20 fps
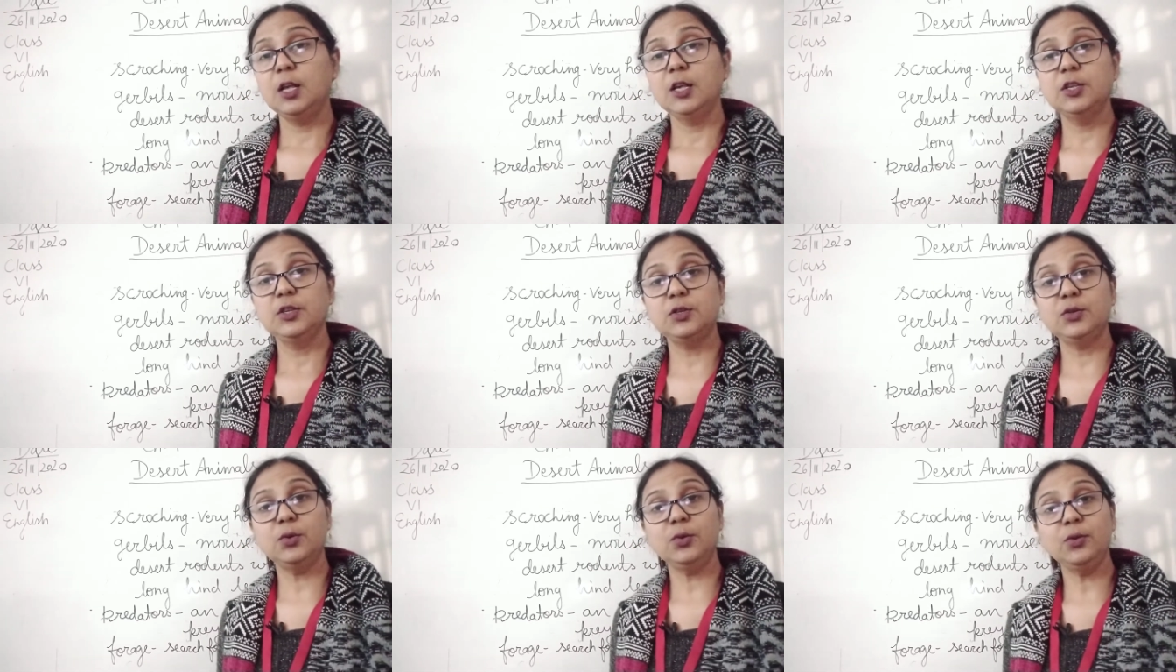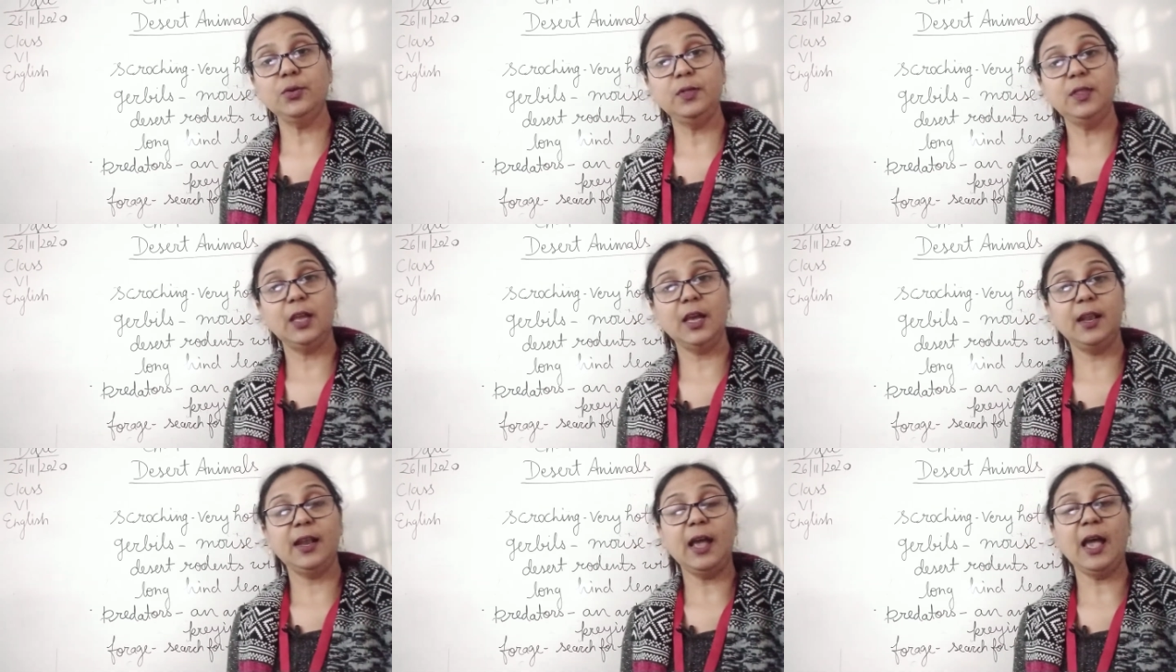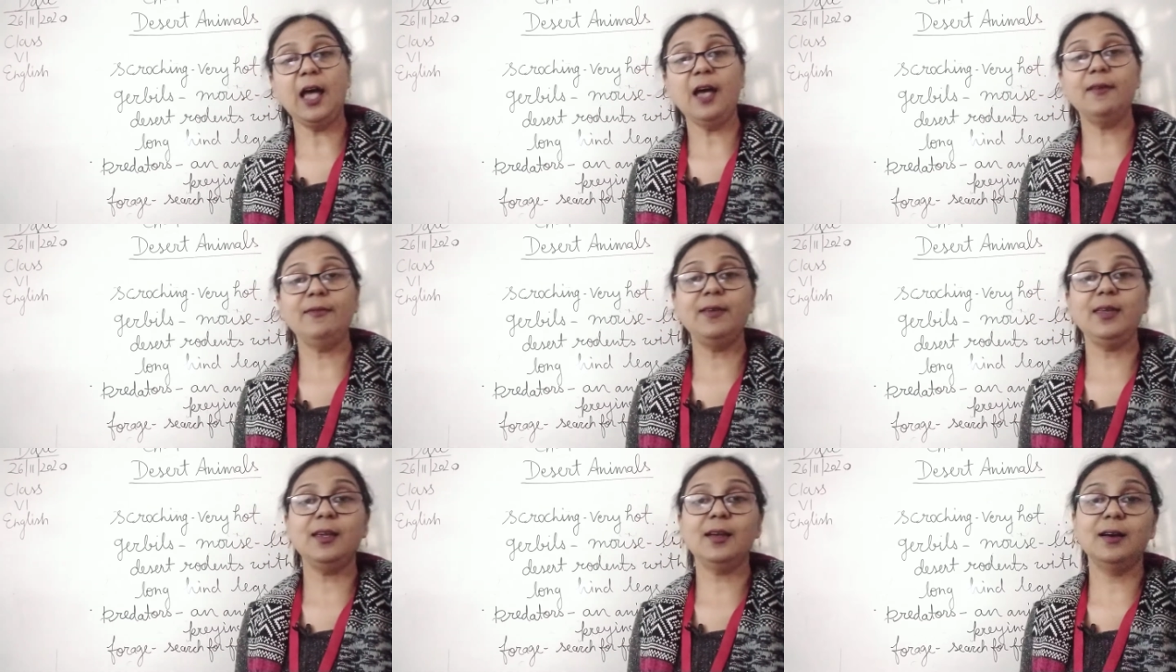So they are
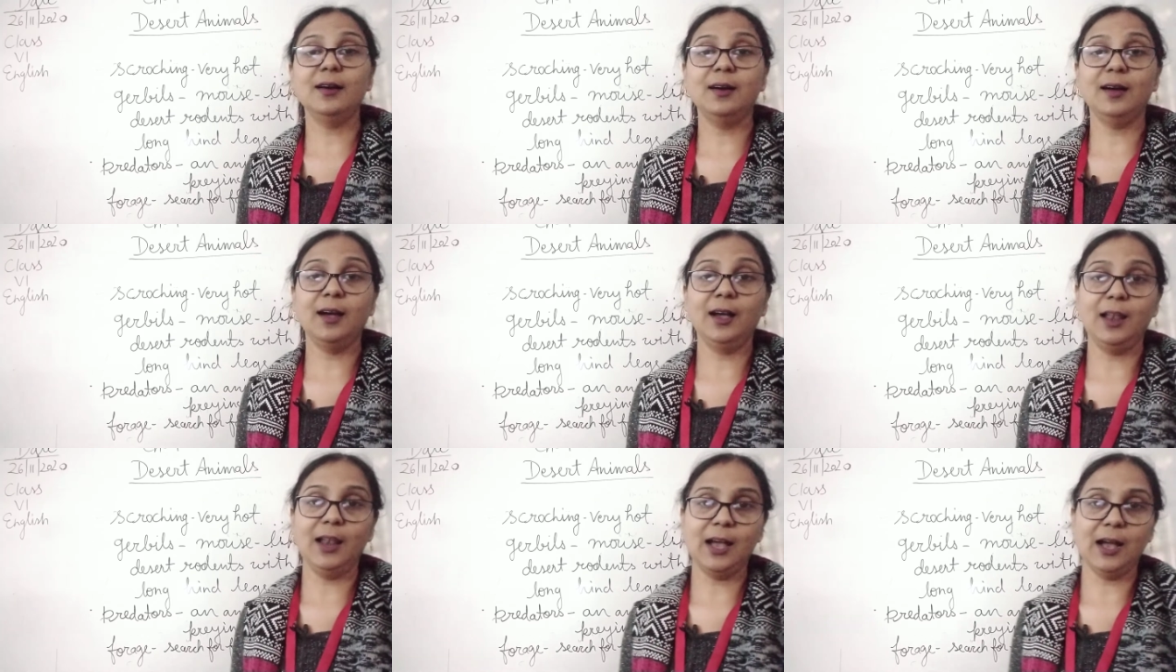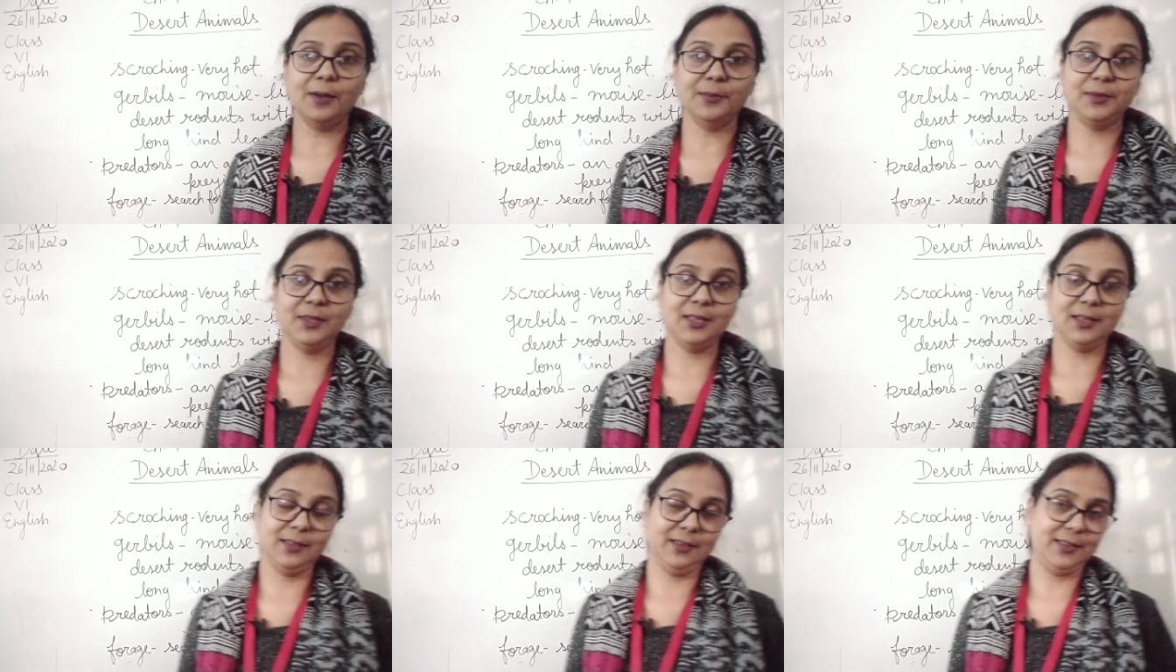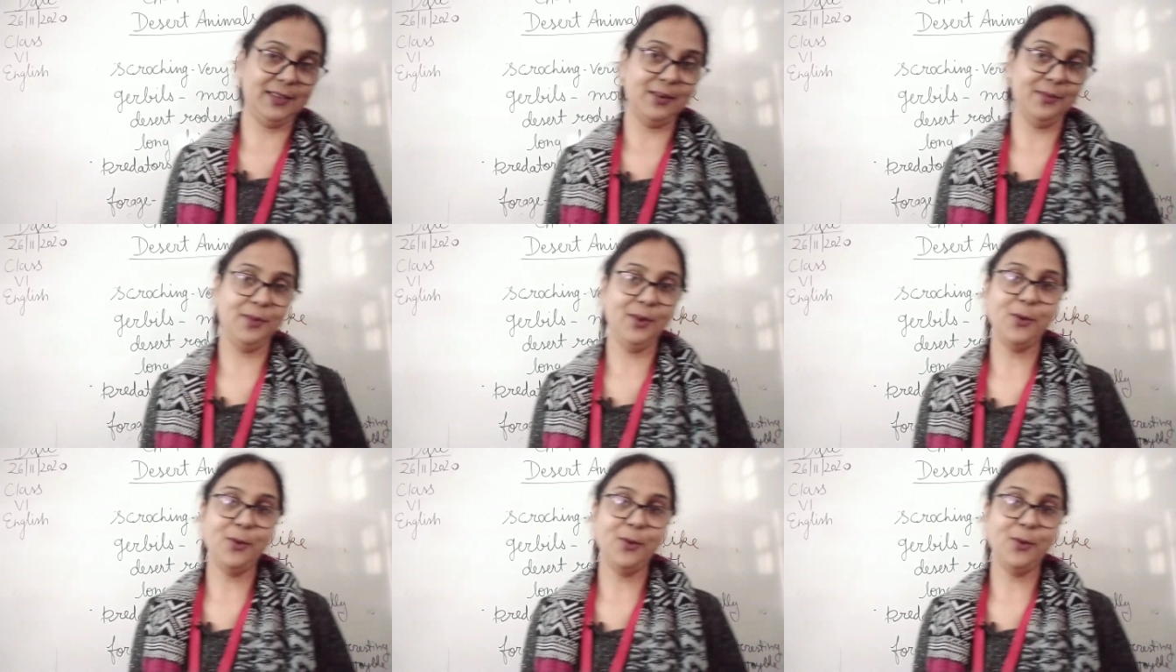having an alarm system.